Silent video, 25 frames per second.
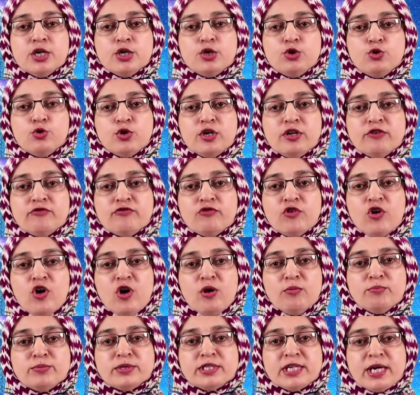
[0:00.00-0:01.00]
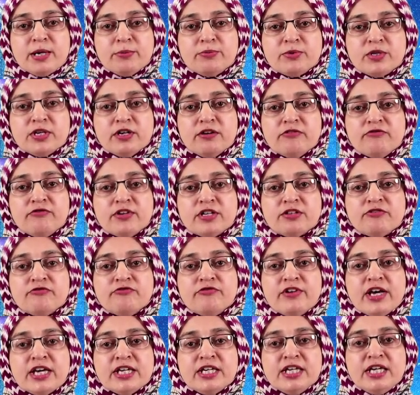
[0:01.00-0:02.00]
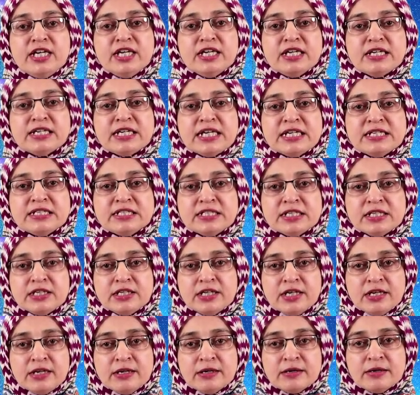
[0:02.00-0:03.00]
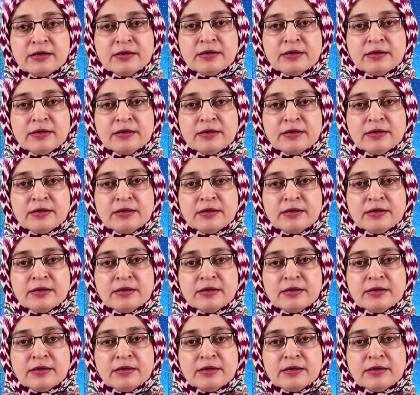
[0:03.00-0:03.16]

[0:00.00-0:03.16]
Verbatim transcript: uniform depth with varying density.